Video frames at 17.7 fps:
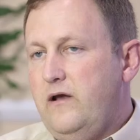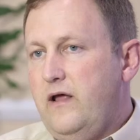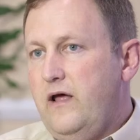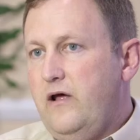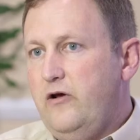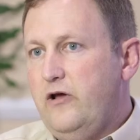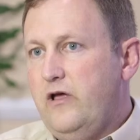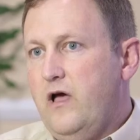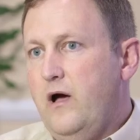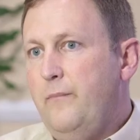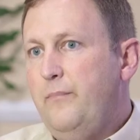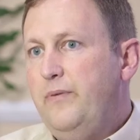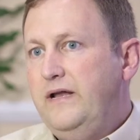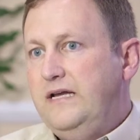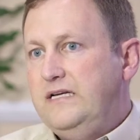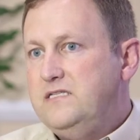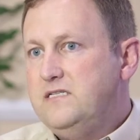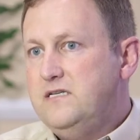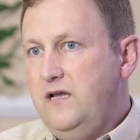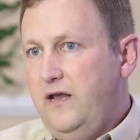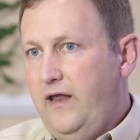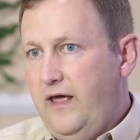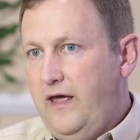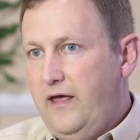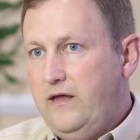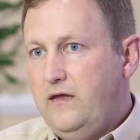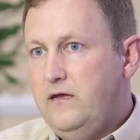How do companies
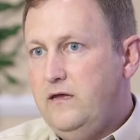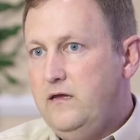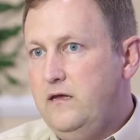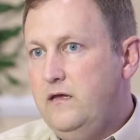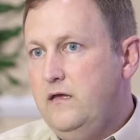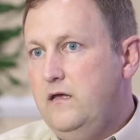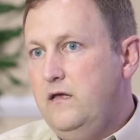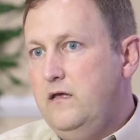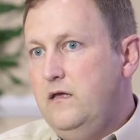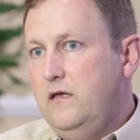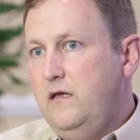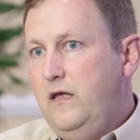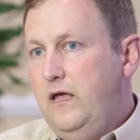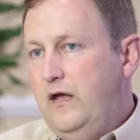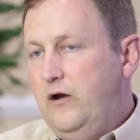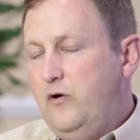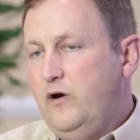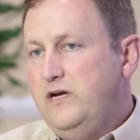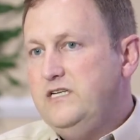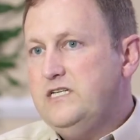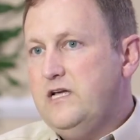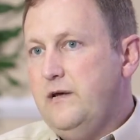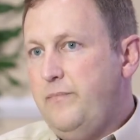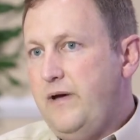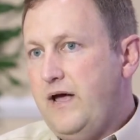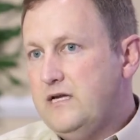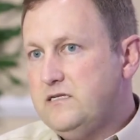today increase
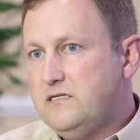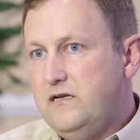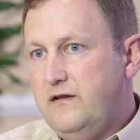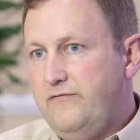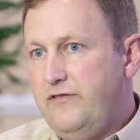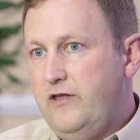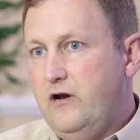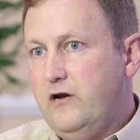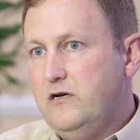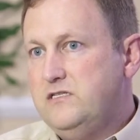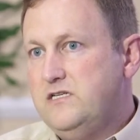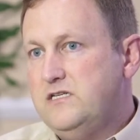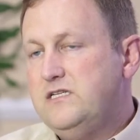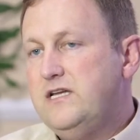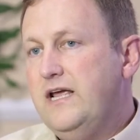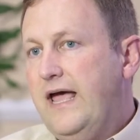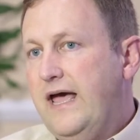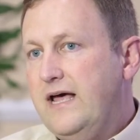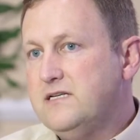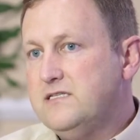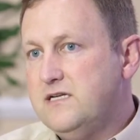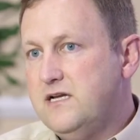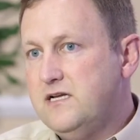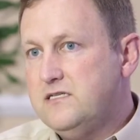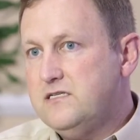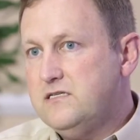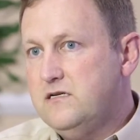capacity of their existing
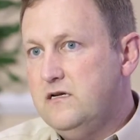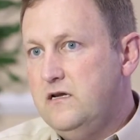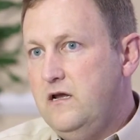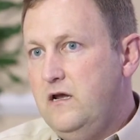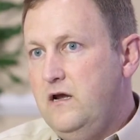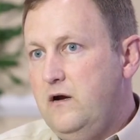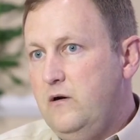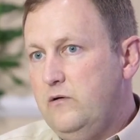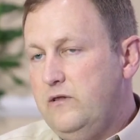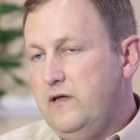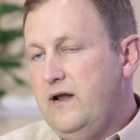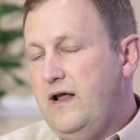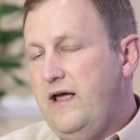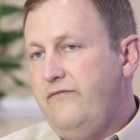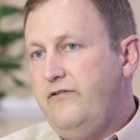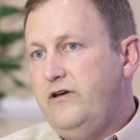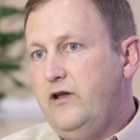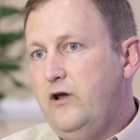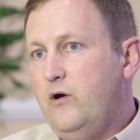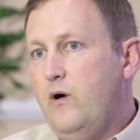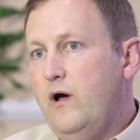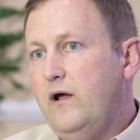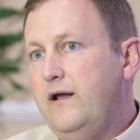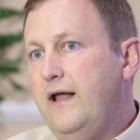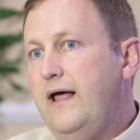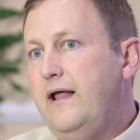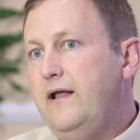assets without having to go
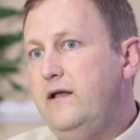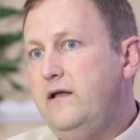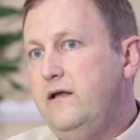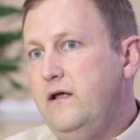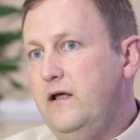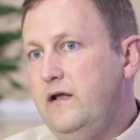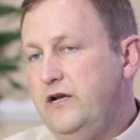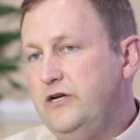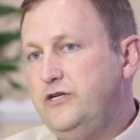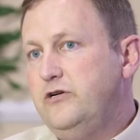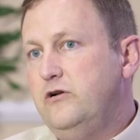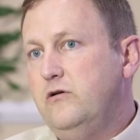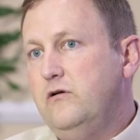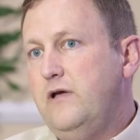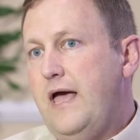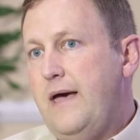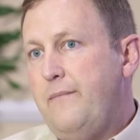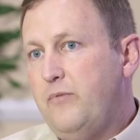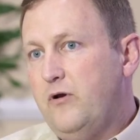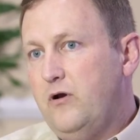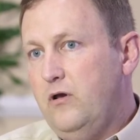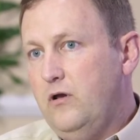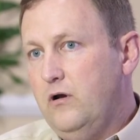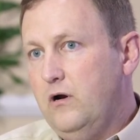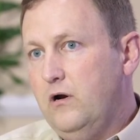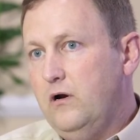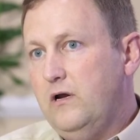out and add additional capital
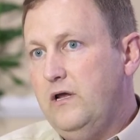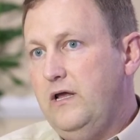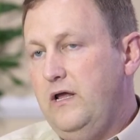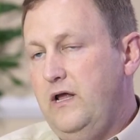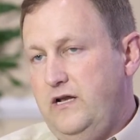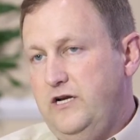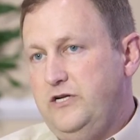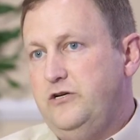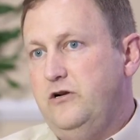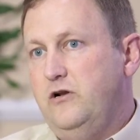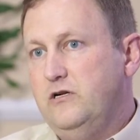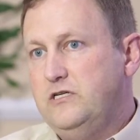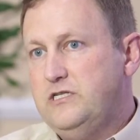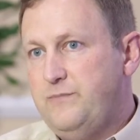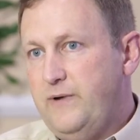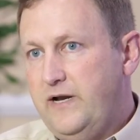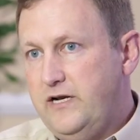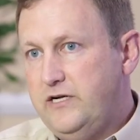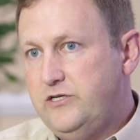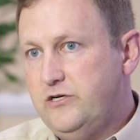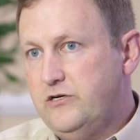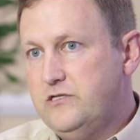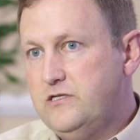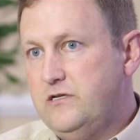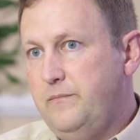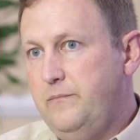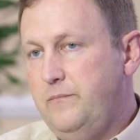or additional
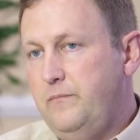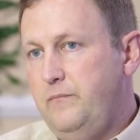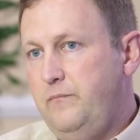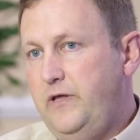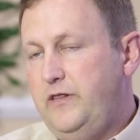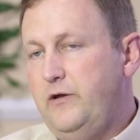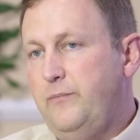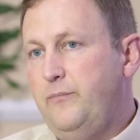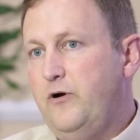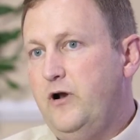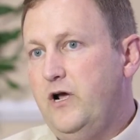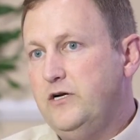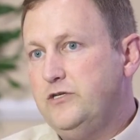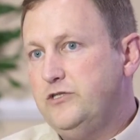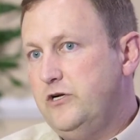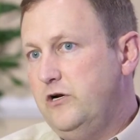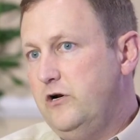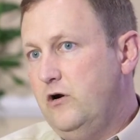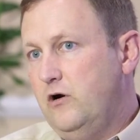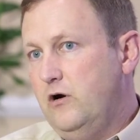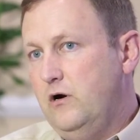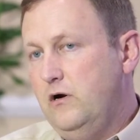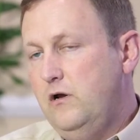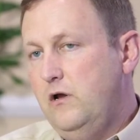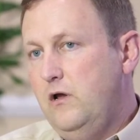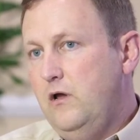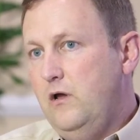expenditures to meet their production
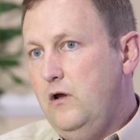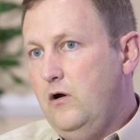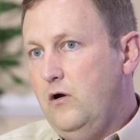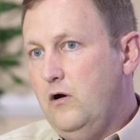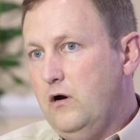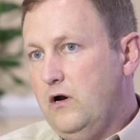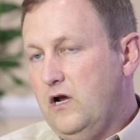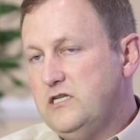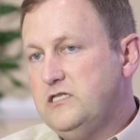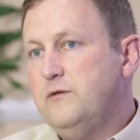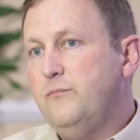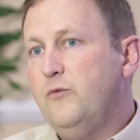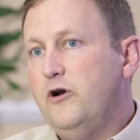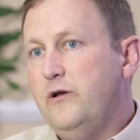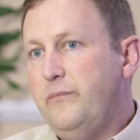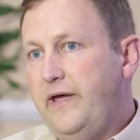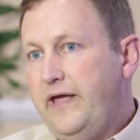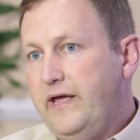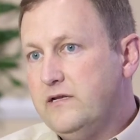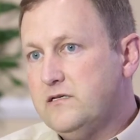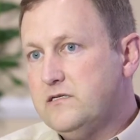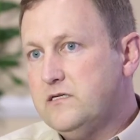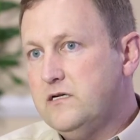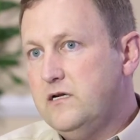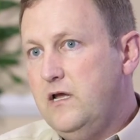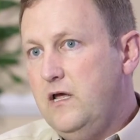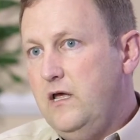or, or customer
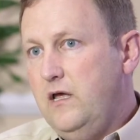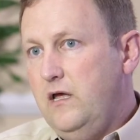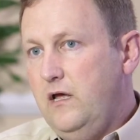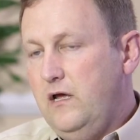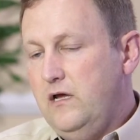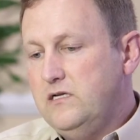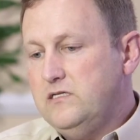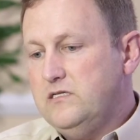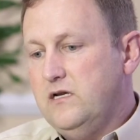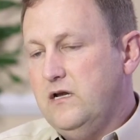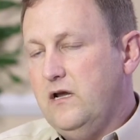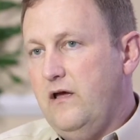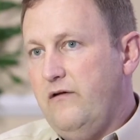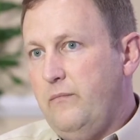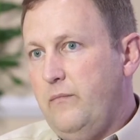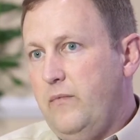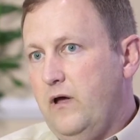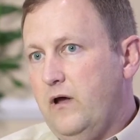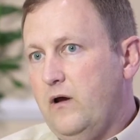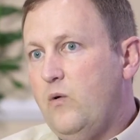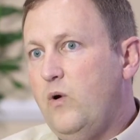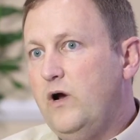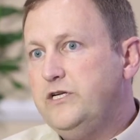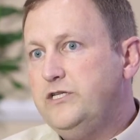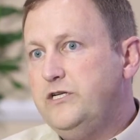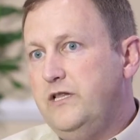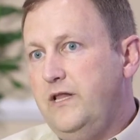demands? Uh, is a, a
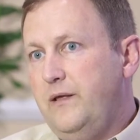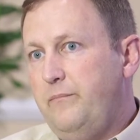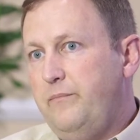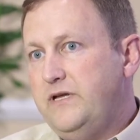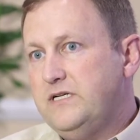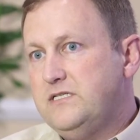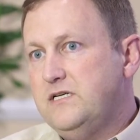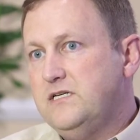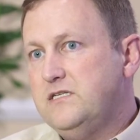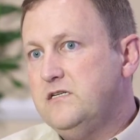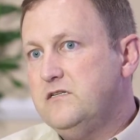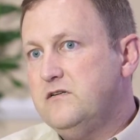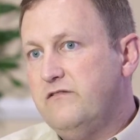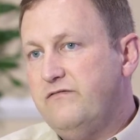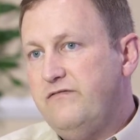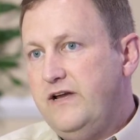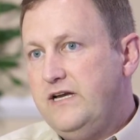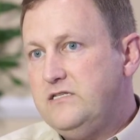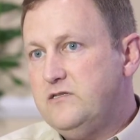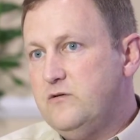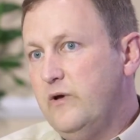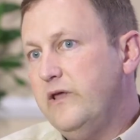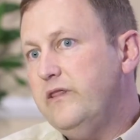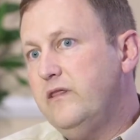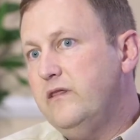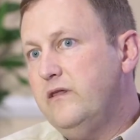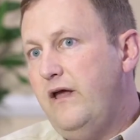question that businesses are faced
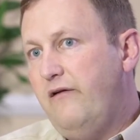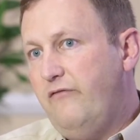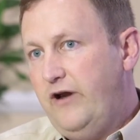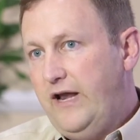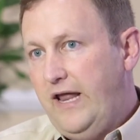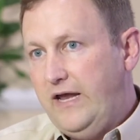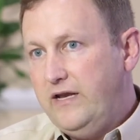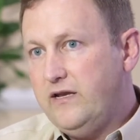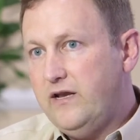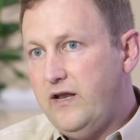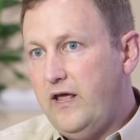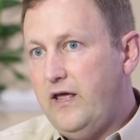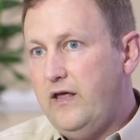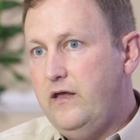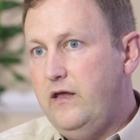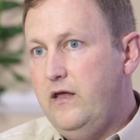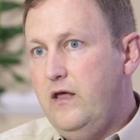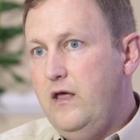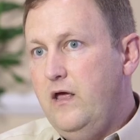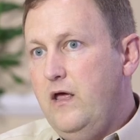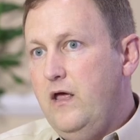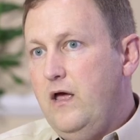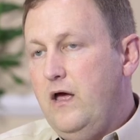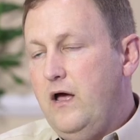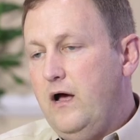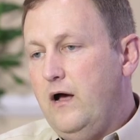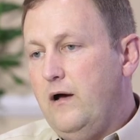with every day today.
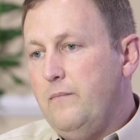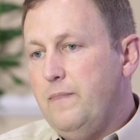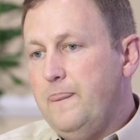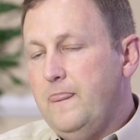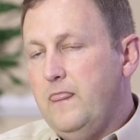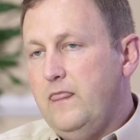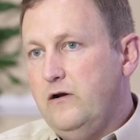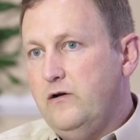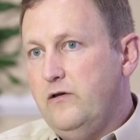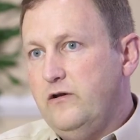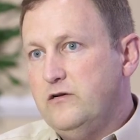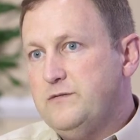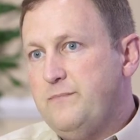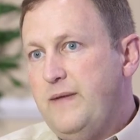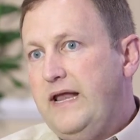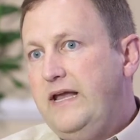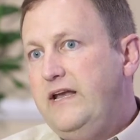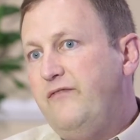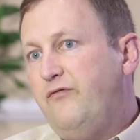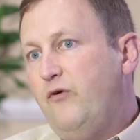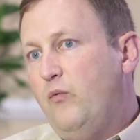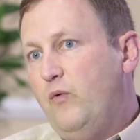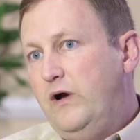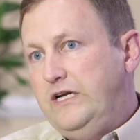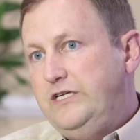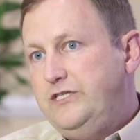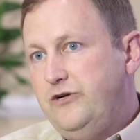Um, there, there's many different
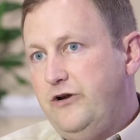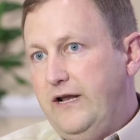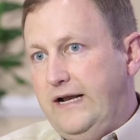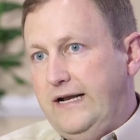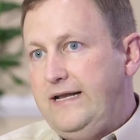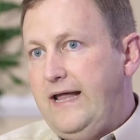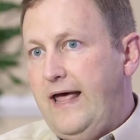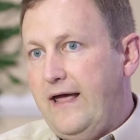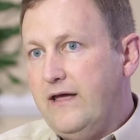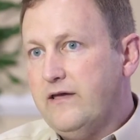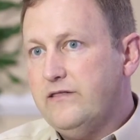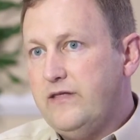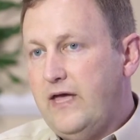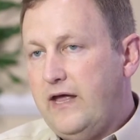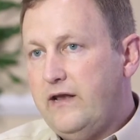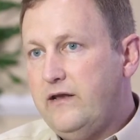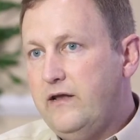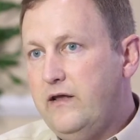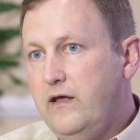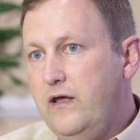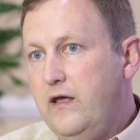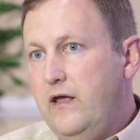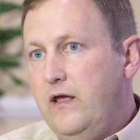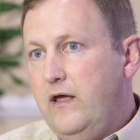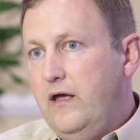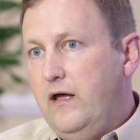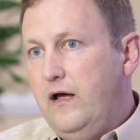ways you can attack that.
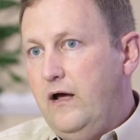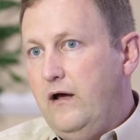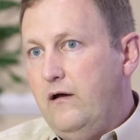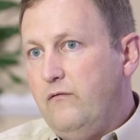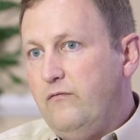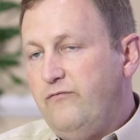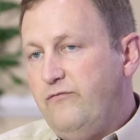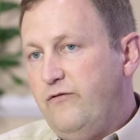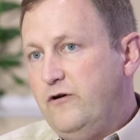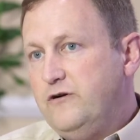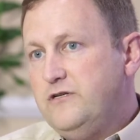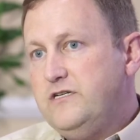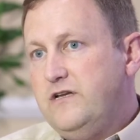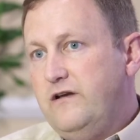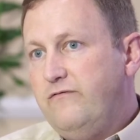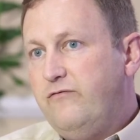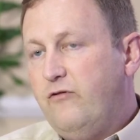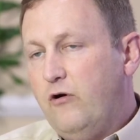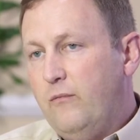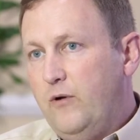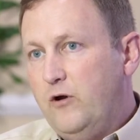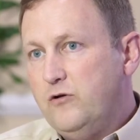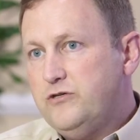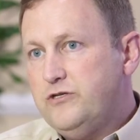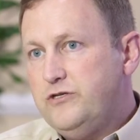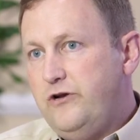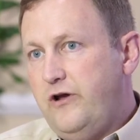Uh, first and
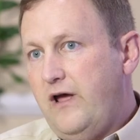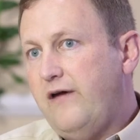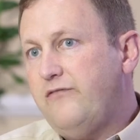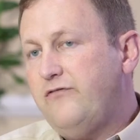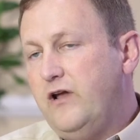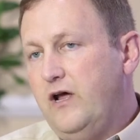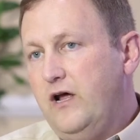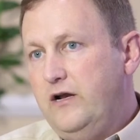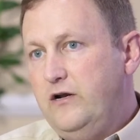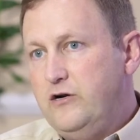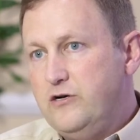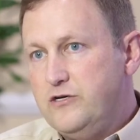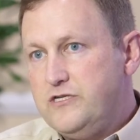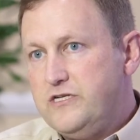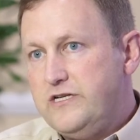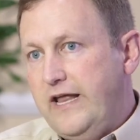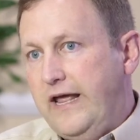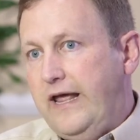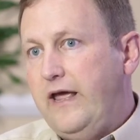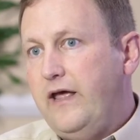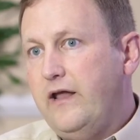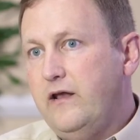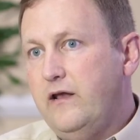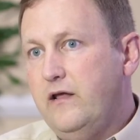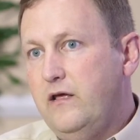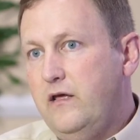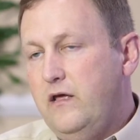foremost, you have to
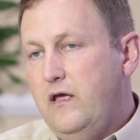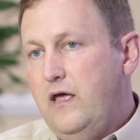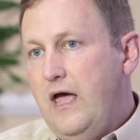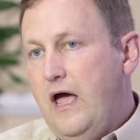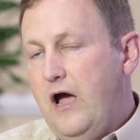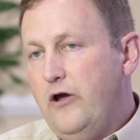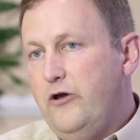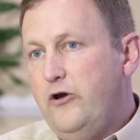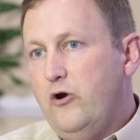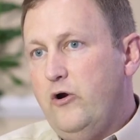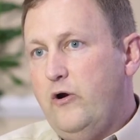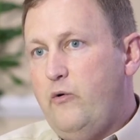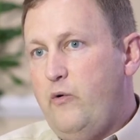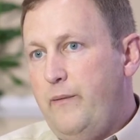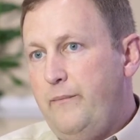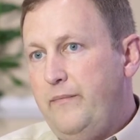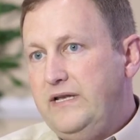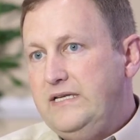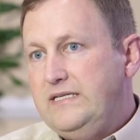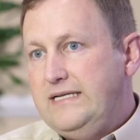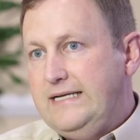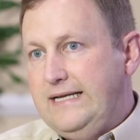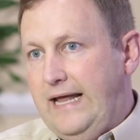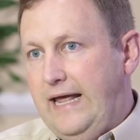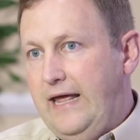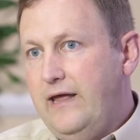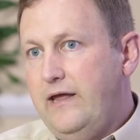understand how your equipment
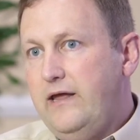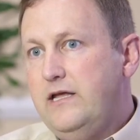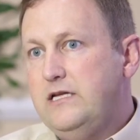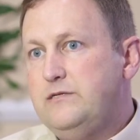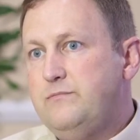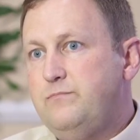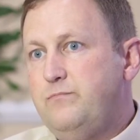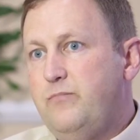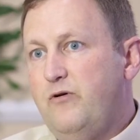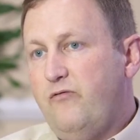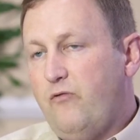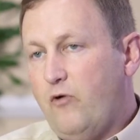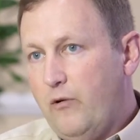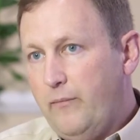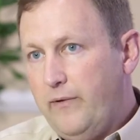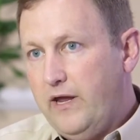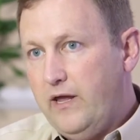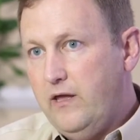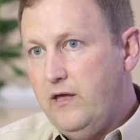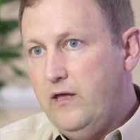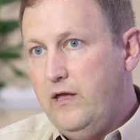today is performing.